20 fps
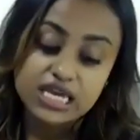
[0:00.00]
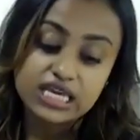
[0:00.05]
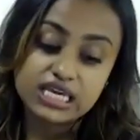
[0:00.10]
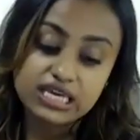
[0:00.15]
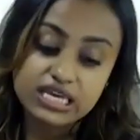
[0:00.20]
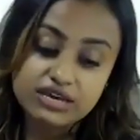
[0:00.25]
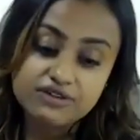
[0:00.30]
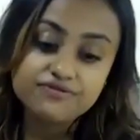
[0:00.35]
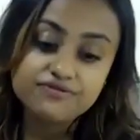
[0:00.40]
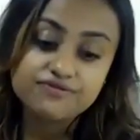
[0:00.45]

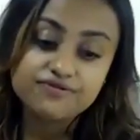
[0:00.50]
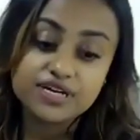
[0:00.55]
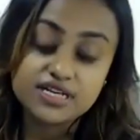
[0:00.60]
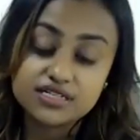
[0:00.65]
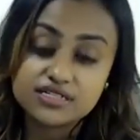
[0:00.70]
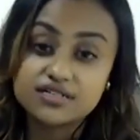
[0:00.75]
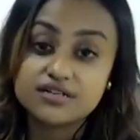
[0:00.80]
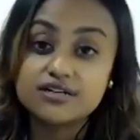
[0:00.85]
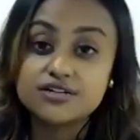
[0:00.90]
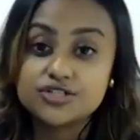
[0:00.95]
give
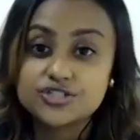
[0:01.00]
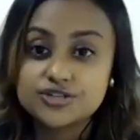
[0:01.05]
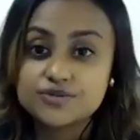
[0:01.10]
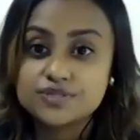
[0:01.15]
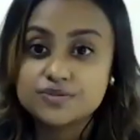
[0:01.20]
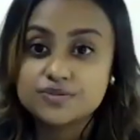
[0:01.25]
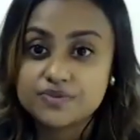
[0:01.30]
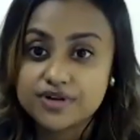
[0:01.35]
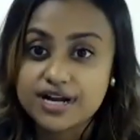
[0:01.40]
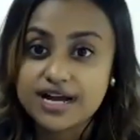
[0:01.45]

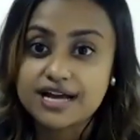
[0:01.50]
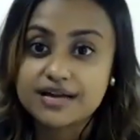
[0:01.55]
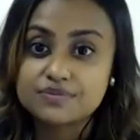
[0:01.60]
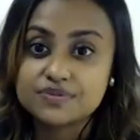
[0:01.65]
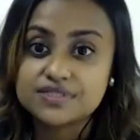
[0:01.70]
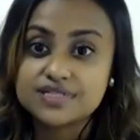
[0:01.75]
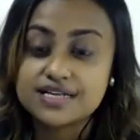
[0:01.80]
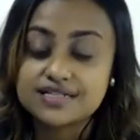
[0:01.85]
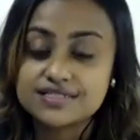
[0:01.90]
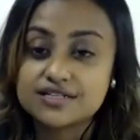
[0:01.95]
internships
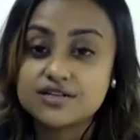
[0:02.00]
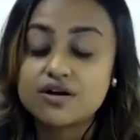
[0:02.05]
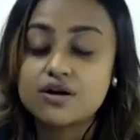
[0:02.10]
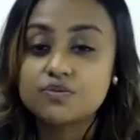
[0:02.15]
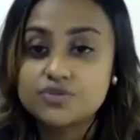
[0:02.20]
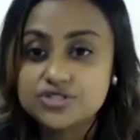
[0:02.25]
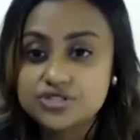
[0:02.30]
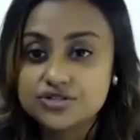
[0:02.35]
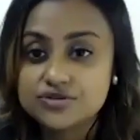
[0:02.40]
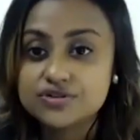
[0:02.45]
perhaps as an
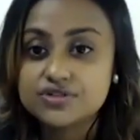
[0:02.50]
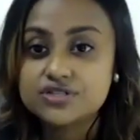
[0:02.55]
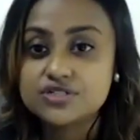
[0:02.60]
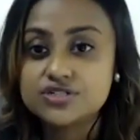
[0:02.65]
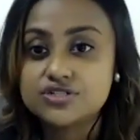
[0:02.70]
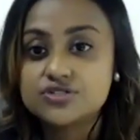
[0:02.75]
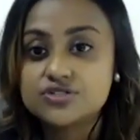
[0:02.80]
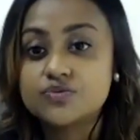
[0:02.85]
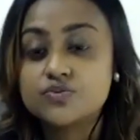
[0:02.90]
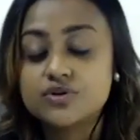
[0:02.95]
opportunity
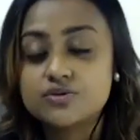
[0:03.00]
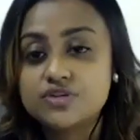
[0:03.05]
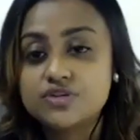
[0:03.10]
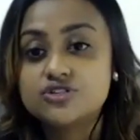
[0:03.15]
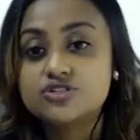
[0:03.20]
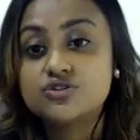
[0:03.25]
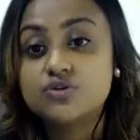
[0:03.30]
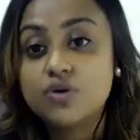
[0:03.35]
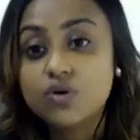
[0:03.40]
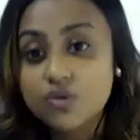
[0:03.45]
to women
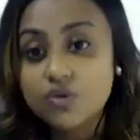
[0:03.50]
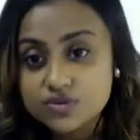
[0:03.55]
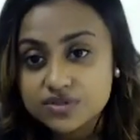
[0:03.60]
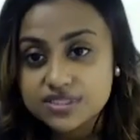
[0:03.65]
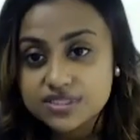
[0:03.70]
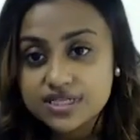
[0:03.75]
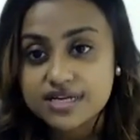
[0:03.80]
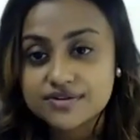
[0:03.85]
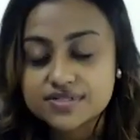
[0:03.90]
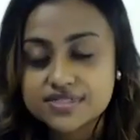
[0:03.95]
to hone
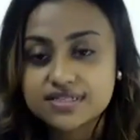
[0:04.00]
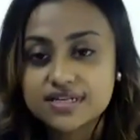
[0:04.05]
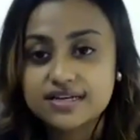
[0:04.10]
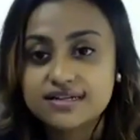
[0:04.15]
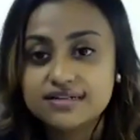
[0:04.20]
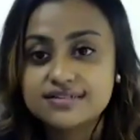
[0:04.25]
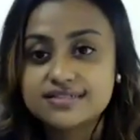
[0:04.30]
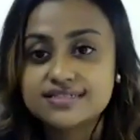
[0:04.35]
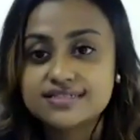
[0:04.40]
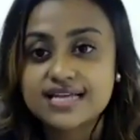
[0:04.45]
their
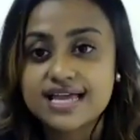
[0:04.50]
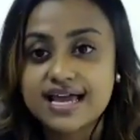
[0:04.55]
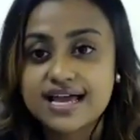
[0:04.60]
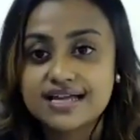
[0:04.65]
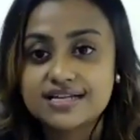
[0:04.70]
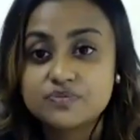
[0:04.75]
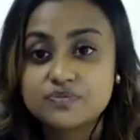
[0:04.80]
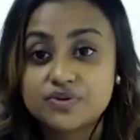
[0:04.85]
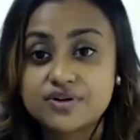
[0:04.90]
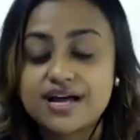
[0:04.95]
skills
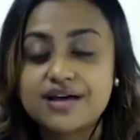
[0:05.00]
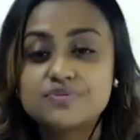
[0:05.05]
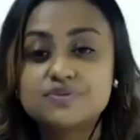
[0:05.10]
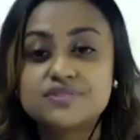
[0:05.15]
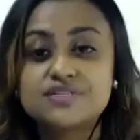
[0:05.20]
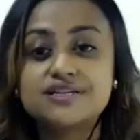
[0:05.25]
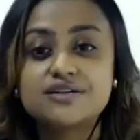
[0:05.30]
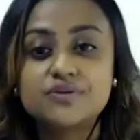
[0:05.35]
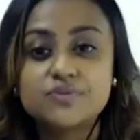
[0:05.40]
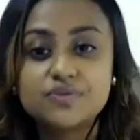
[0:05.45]
and perhaps
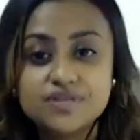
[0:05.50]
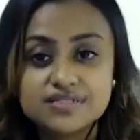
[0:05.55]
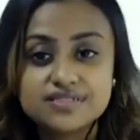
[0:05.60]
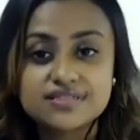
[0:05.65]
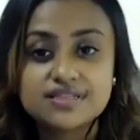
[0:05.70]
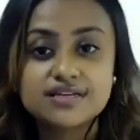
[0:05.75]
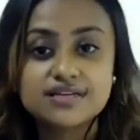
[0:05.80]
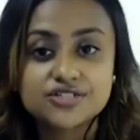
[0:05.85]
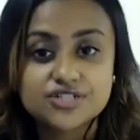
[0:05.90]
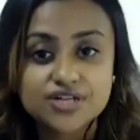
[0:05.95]
increase
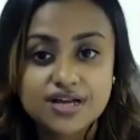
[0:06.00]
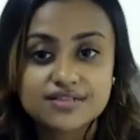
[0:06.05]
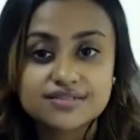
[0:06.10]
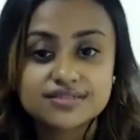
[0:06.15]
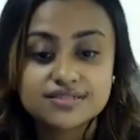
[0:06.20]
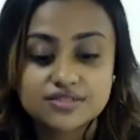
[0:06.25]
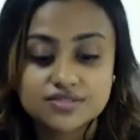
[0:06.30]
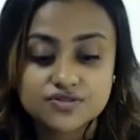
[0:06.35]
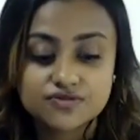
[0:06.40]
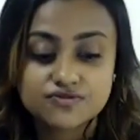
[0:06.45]
their
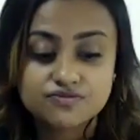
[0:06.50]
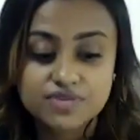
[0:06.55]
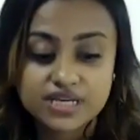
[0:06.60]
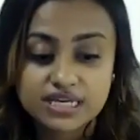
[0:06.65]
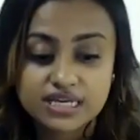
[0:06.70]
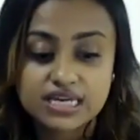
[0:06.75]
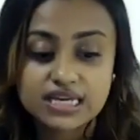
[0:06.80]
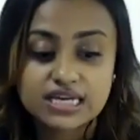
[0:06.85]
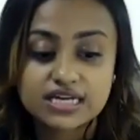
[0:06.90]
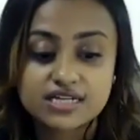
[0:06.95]
chances of
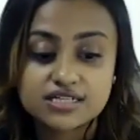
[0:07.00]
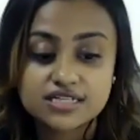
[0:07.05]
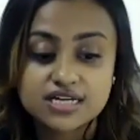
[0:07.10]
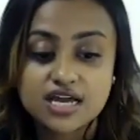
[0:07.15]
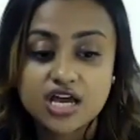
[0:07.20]
making it